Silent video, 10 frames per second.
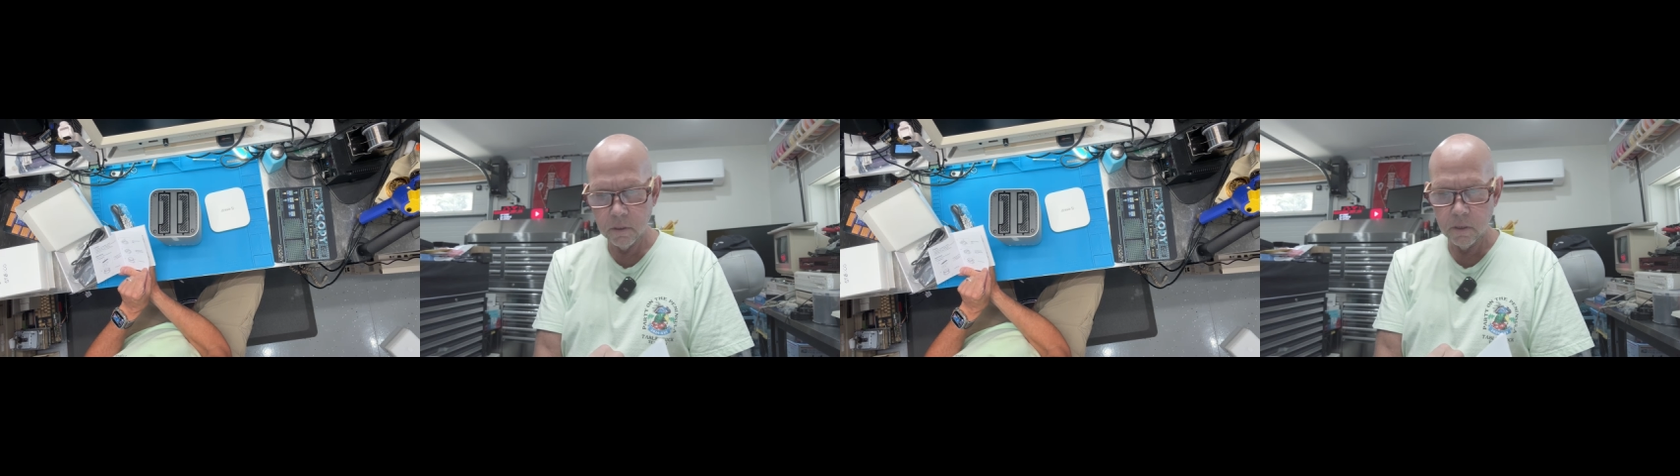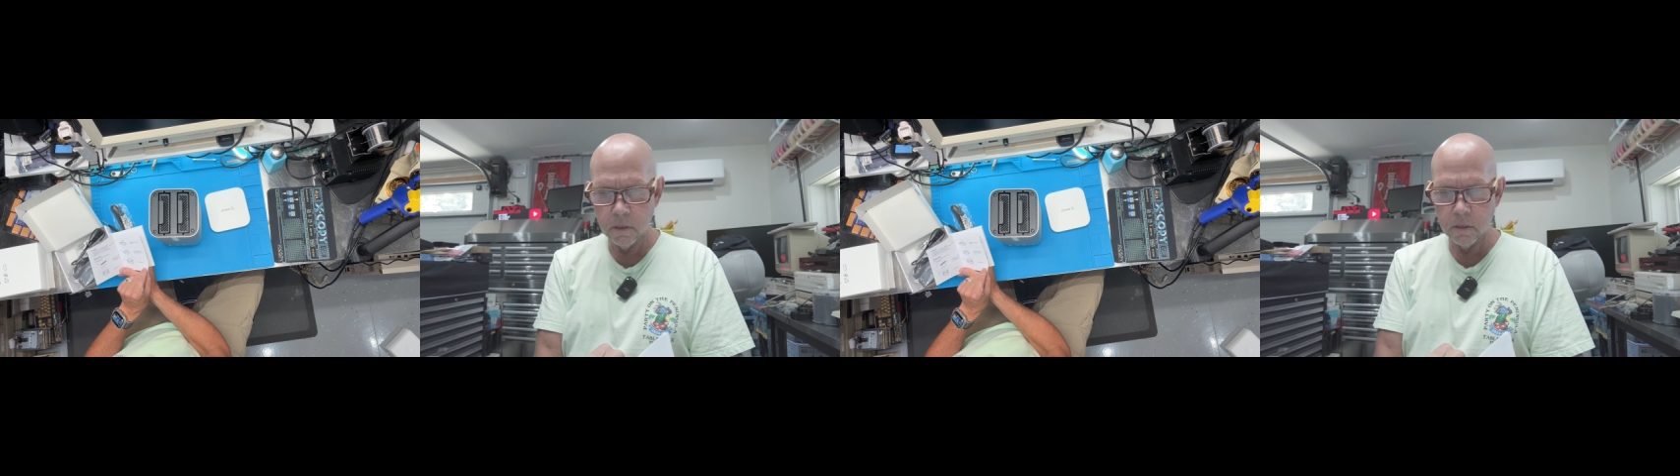
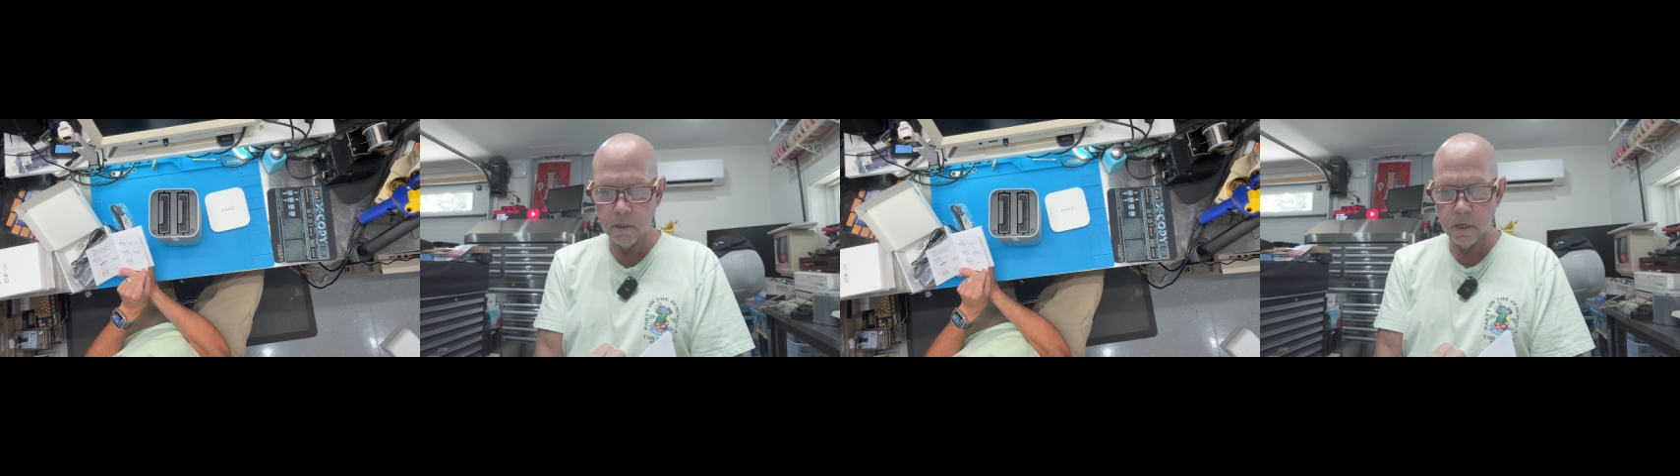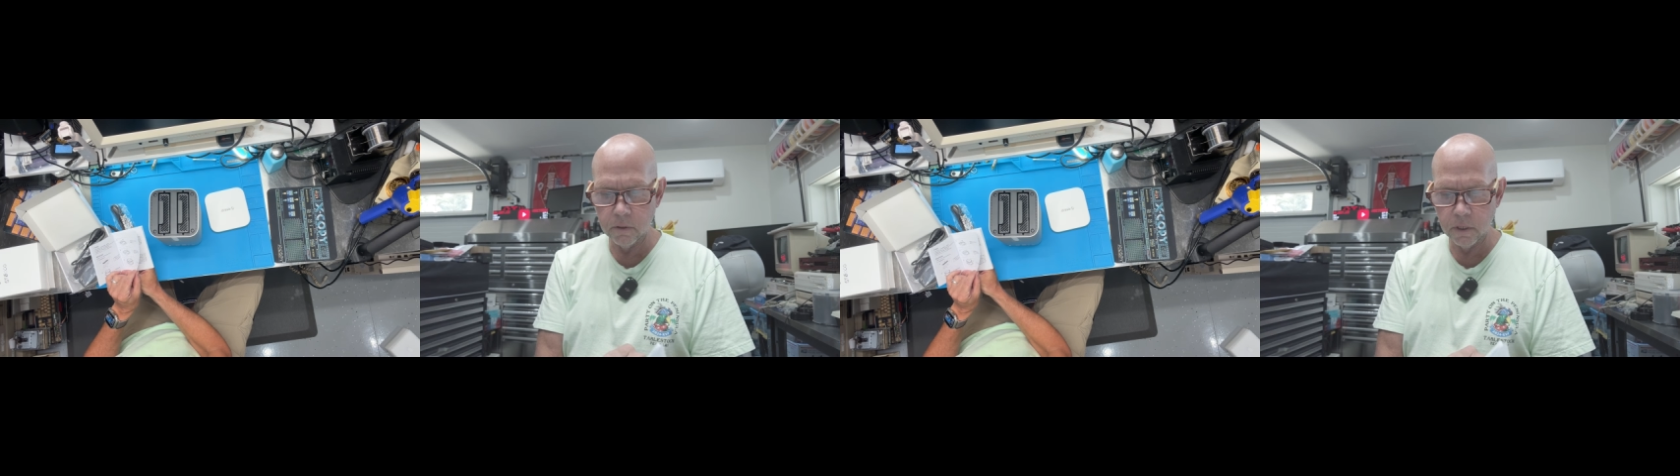Huh,
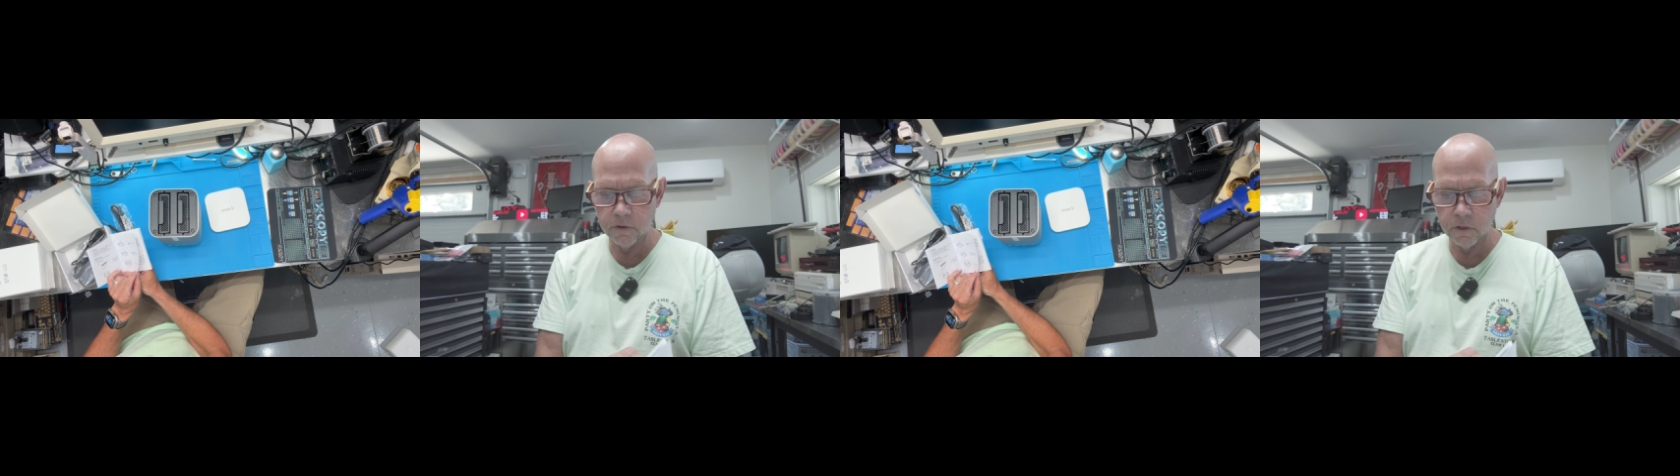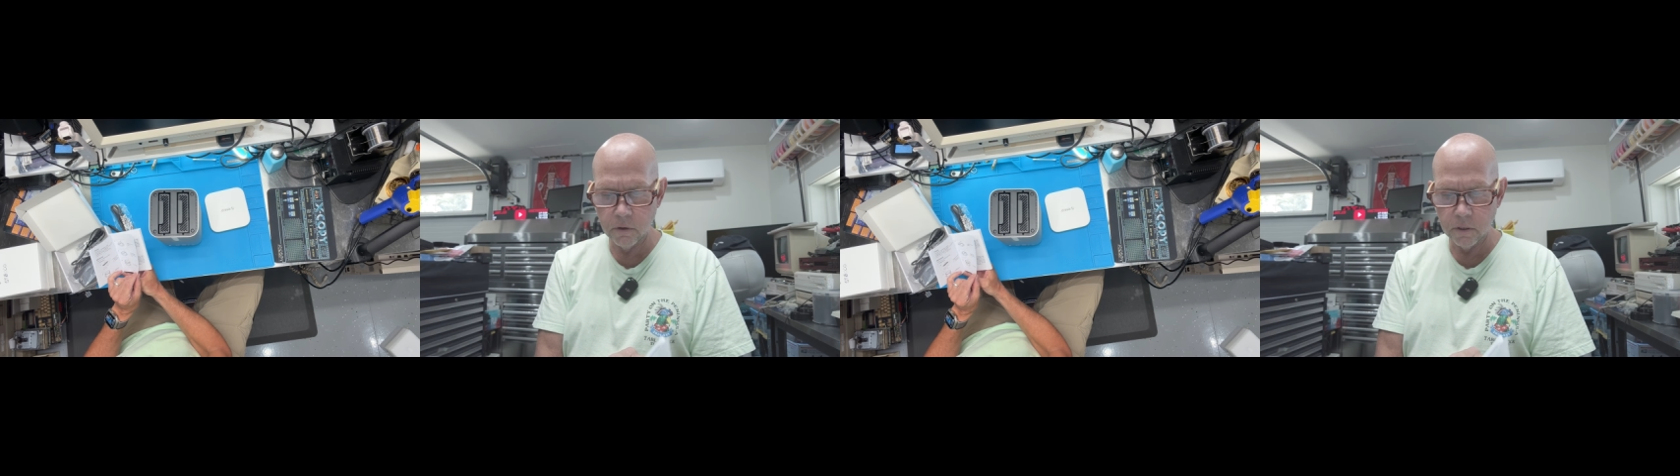yeah, they
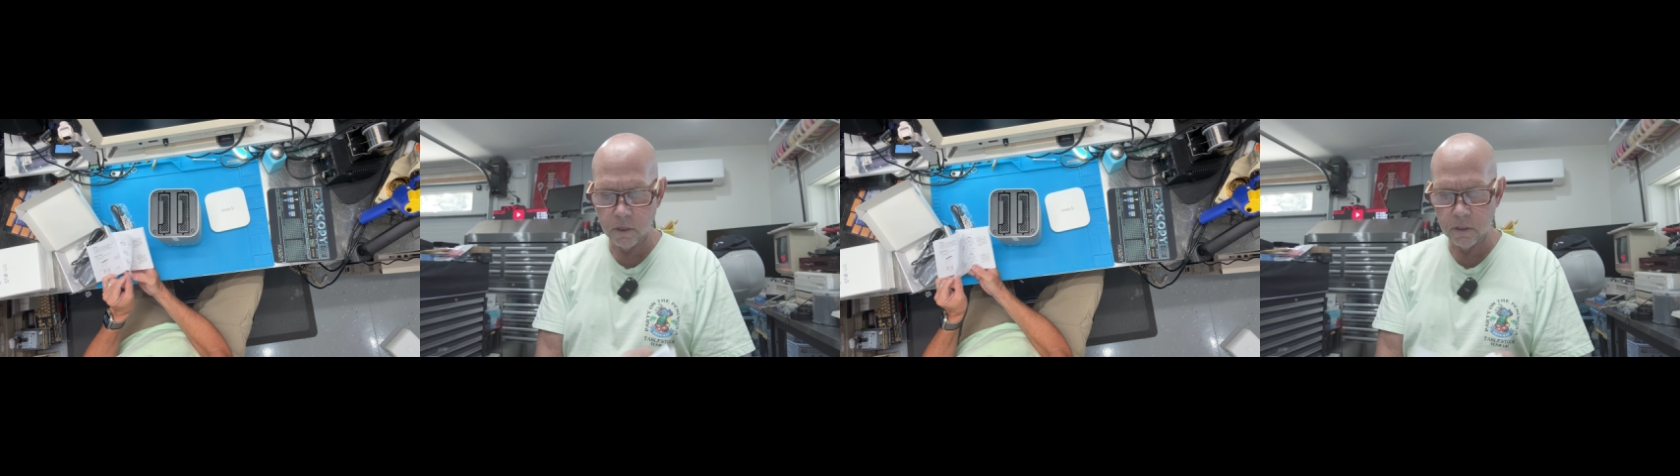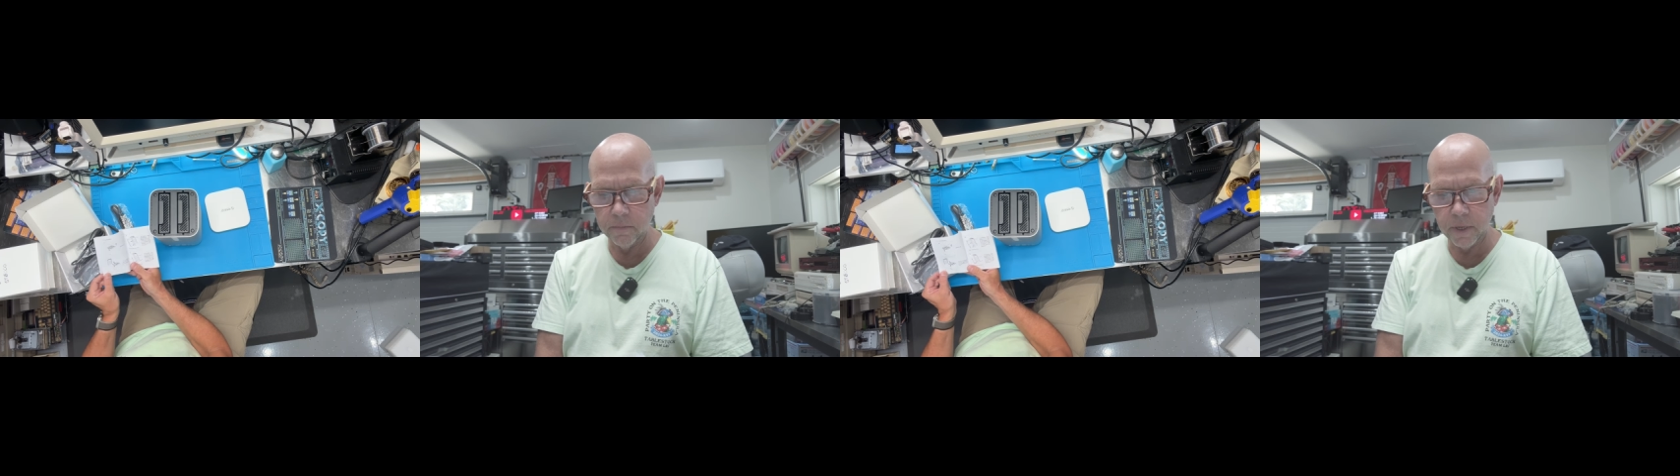show it
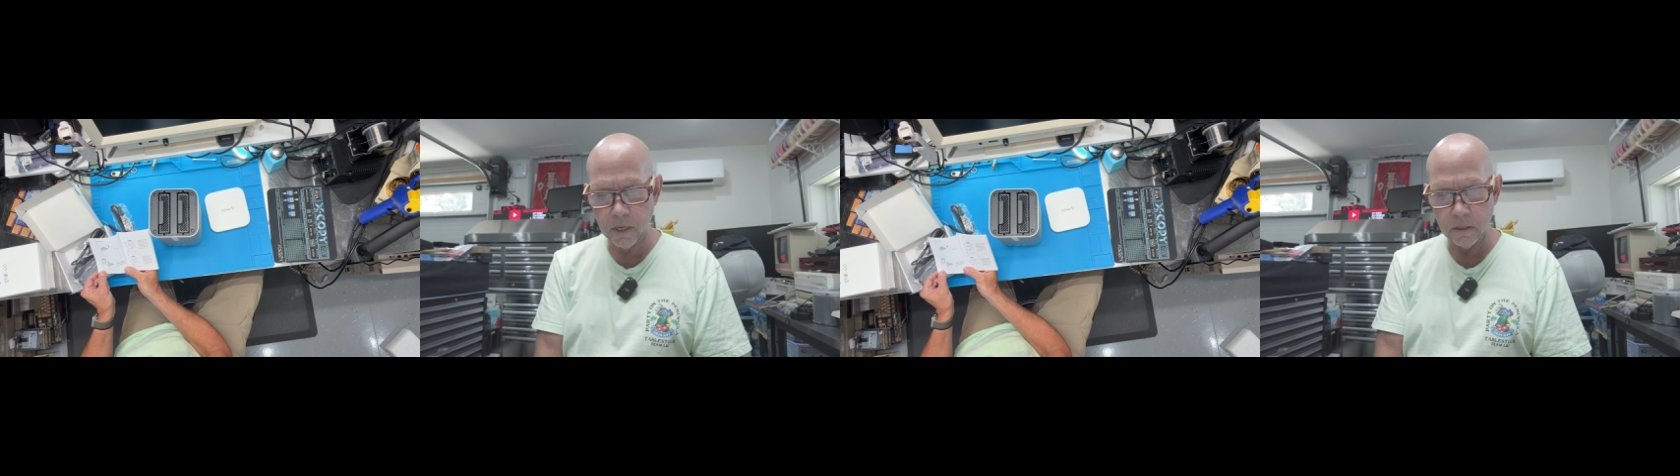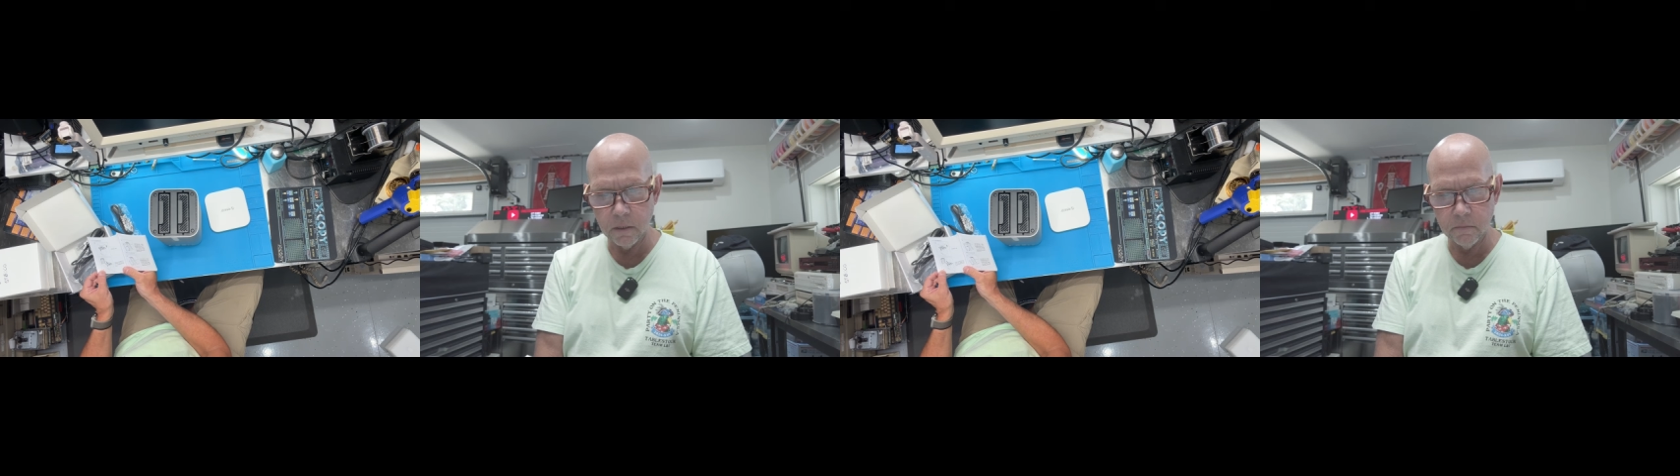on the
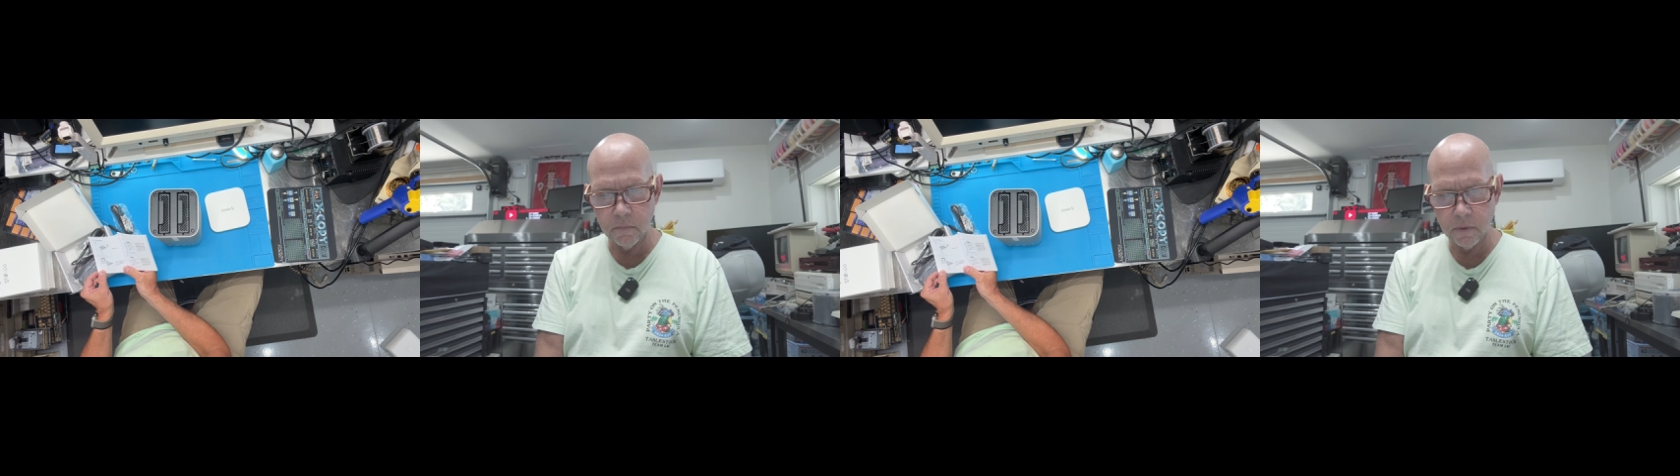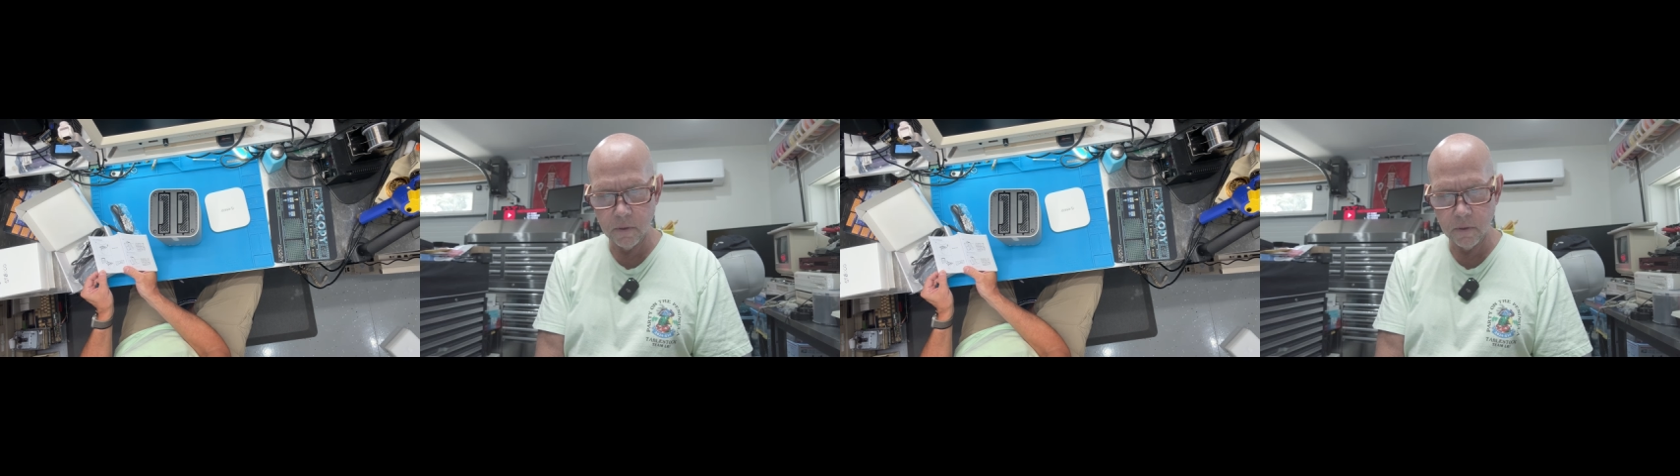bottom.